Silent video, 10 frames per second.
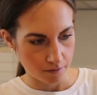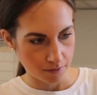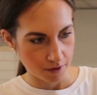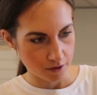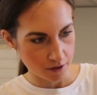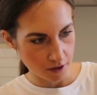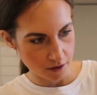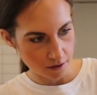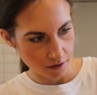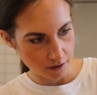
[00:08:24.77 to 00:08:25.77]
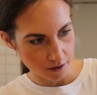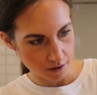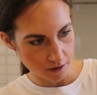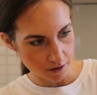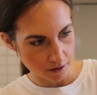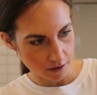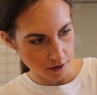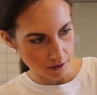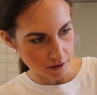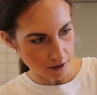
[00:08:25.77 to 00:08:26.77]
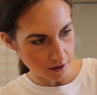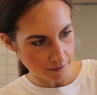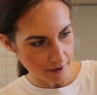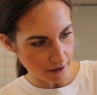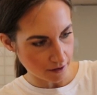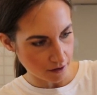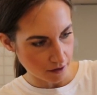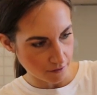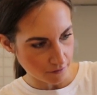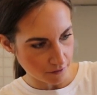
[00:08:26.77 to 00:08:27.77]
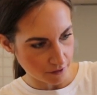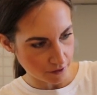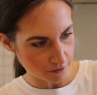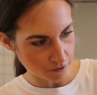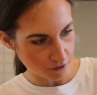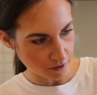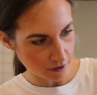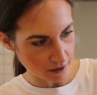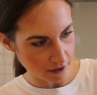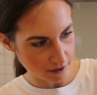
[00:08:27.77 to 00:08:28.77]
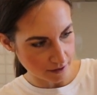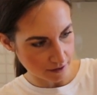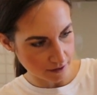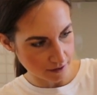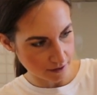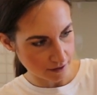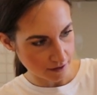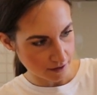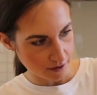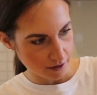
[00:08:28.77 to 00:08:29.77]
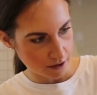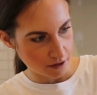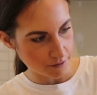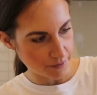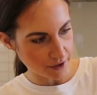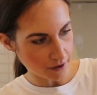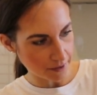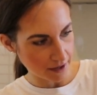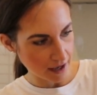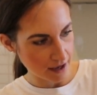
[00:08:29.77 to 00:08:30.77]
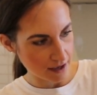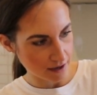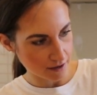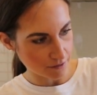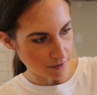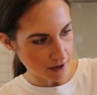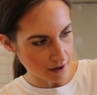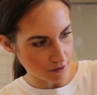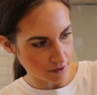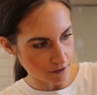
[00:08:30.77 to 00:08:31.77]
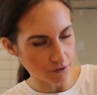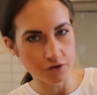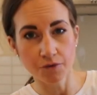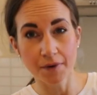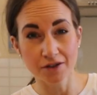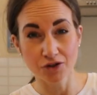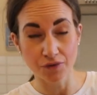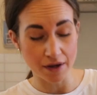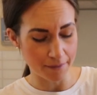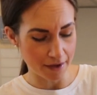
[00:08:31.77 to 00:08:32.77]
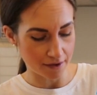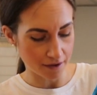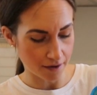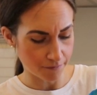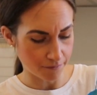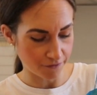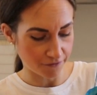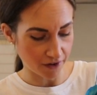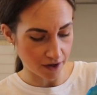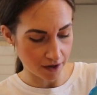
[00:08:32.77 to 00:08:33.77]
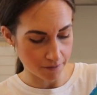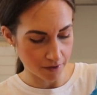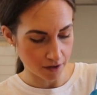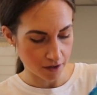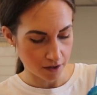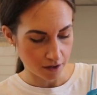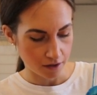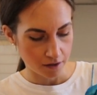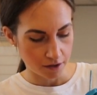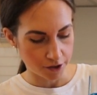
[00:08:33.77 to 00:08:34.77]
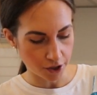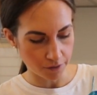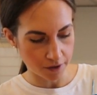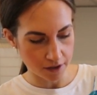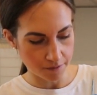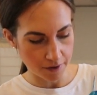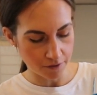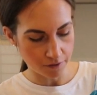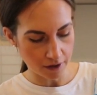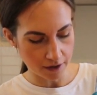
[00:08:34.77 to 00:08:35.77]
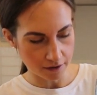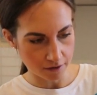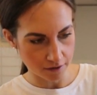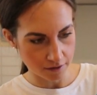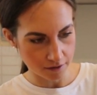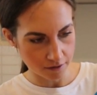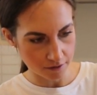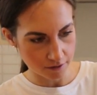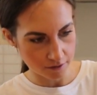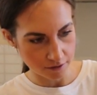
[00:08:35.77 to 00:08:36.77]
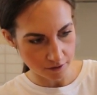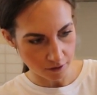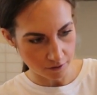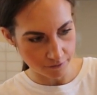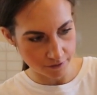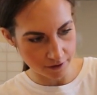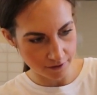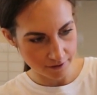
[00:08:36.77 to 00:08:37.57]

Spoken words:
But just dust a little bit over all your chocolates. You can put it on the cake as well, as long as your buttercream is firm. You don't want it to be all like soft.